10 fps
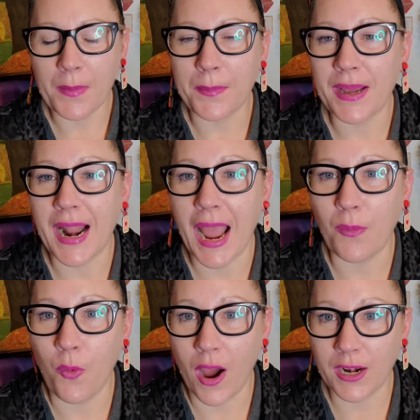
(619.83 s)
But I
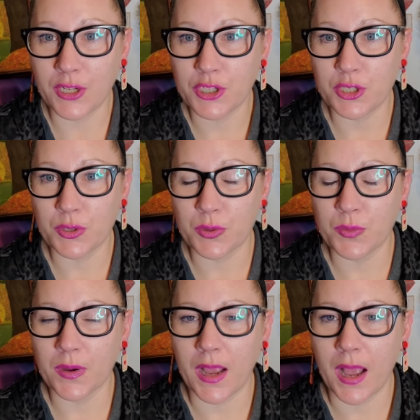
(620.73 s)
wanted
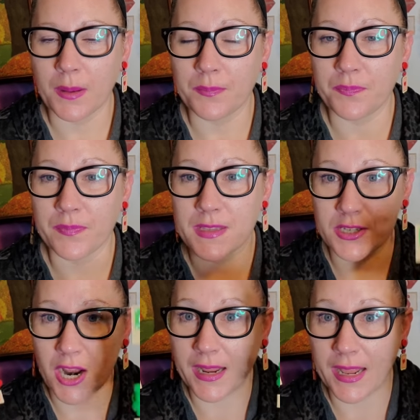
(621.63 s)
to um,
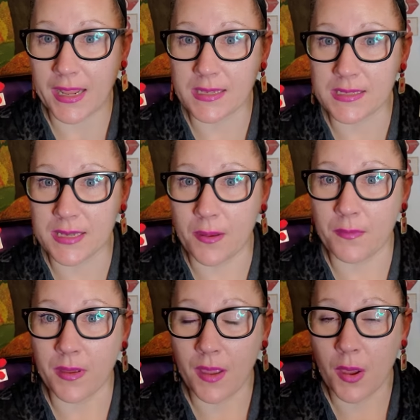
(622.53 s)
start getting
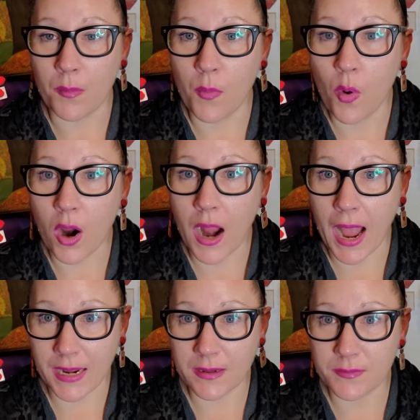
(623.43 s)
some more
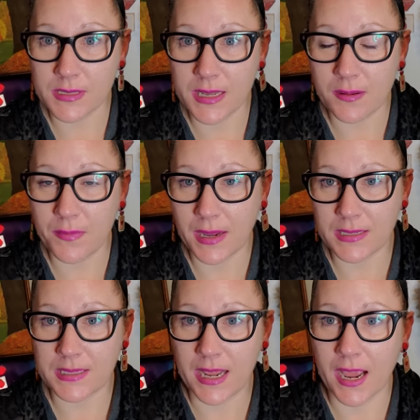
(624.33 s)
items in my
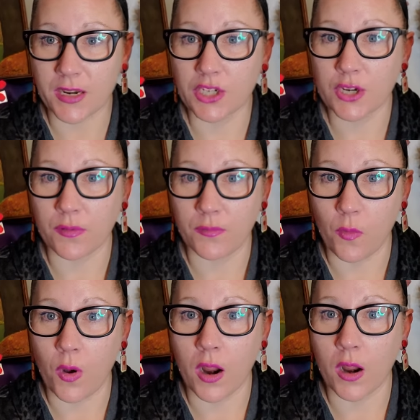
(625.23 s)
stash
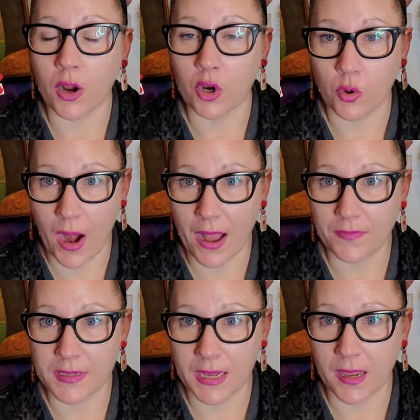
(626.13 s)
for
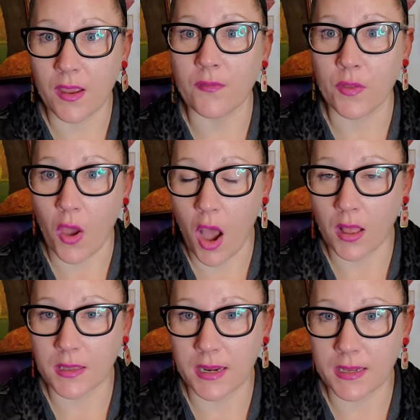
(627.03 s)
crafting for the
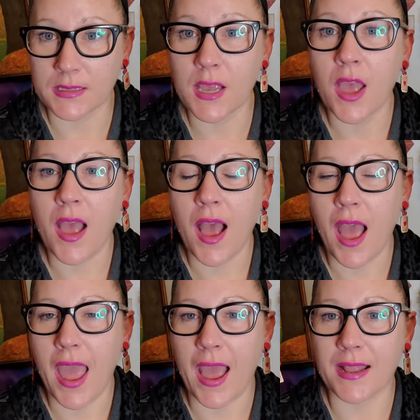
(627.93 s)
holidays
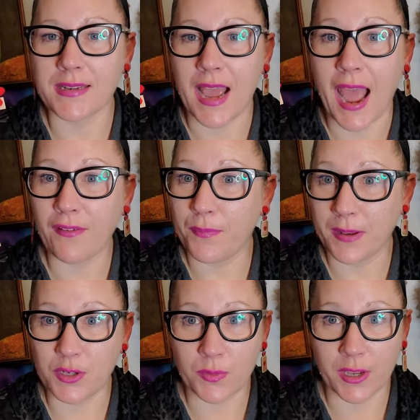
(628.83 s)
and I've
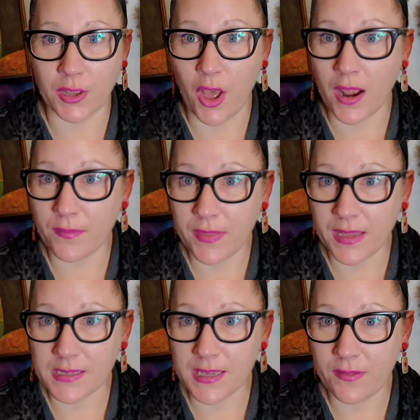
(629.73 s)
been doing a lot of
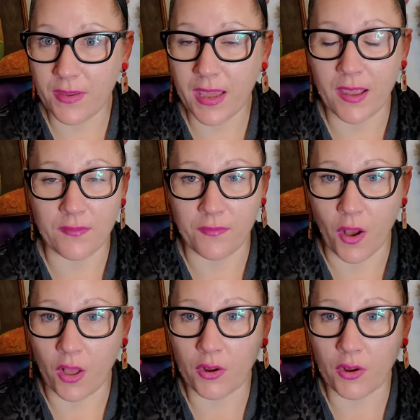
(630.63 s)
Thanksgiving and fall